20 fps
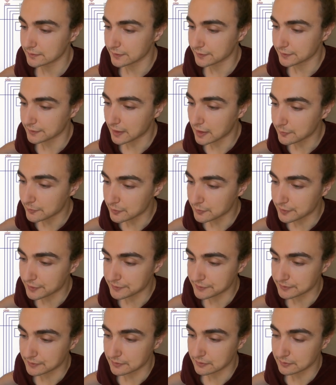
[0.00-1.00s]
this timer
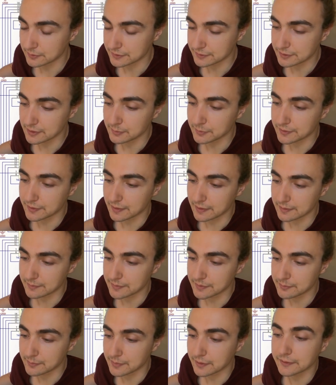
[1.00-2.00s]
module, which keeps
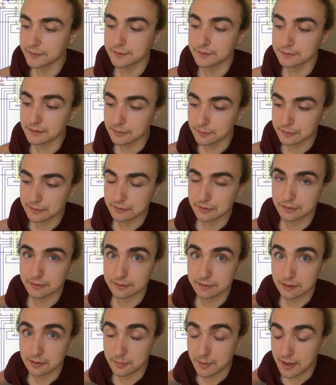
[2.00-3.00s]
time by slowly
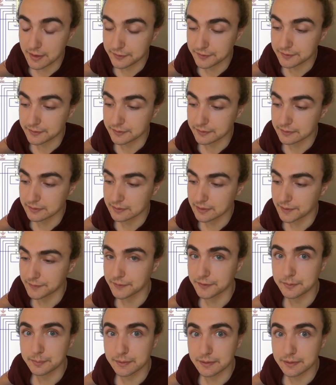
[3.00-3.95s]
charging a capacitor at the